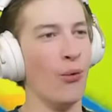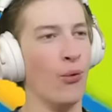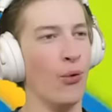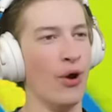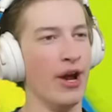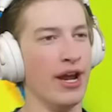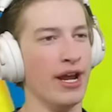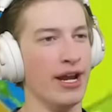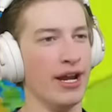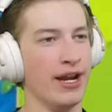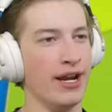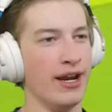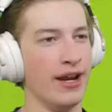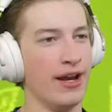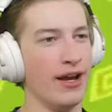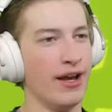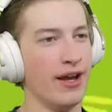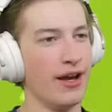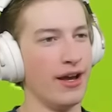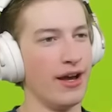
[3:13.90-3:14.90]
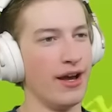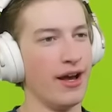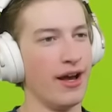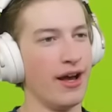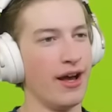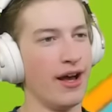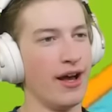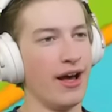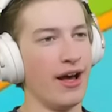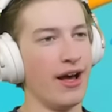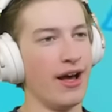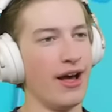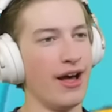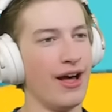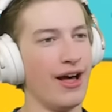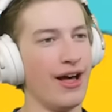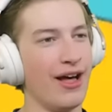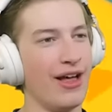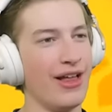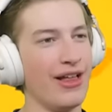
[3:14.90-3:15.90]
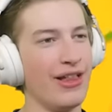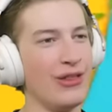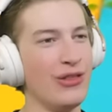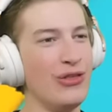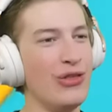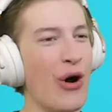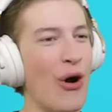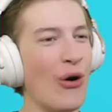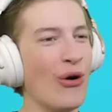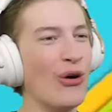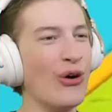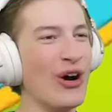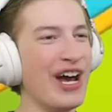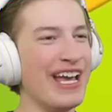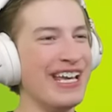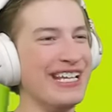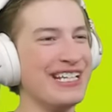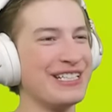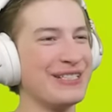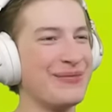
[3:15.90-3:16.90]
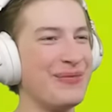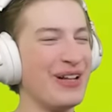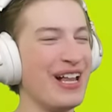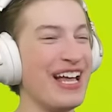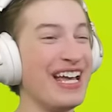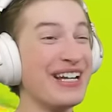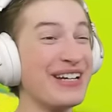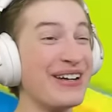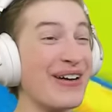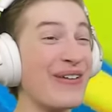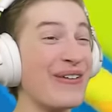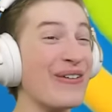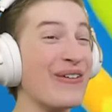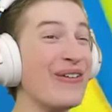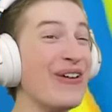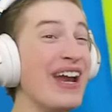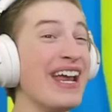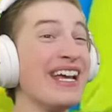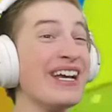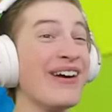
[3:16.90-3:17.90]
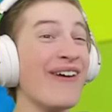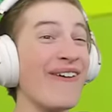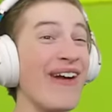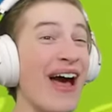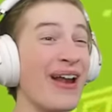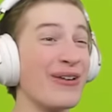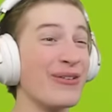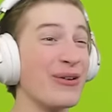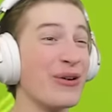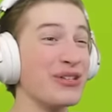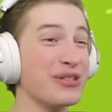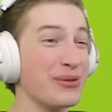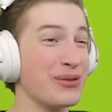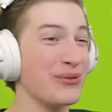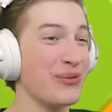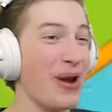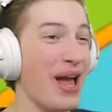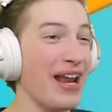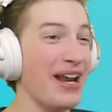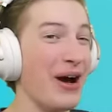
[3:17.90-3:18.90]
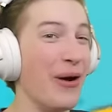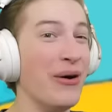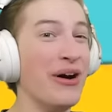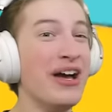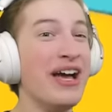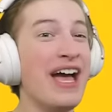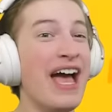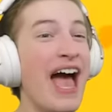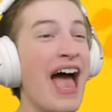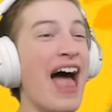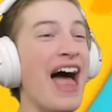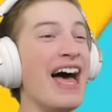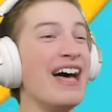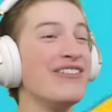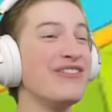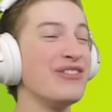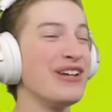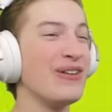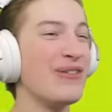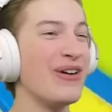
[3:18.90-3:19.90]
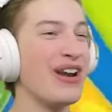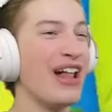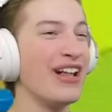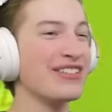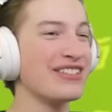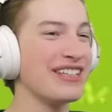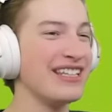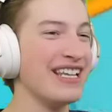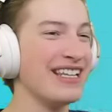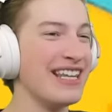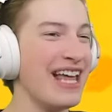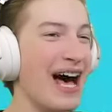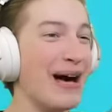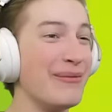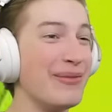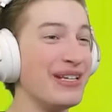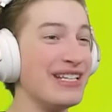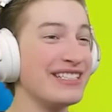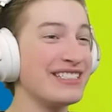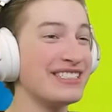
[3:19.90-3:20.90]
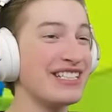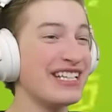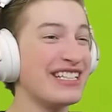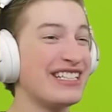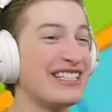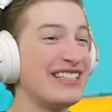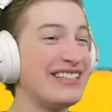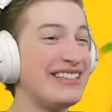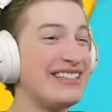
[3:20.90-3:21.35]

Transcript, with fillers: way. No way. He's playing a Ring Around Rosie with the Rhino. Everyone else in the lobby is just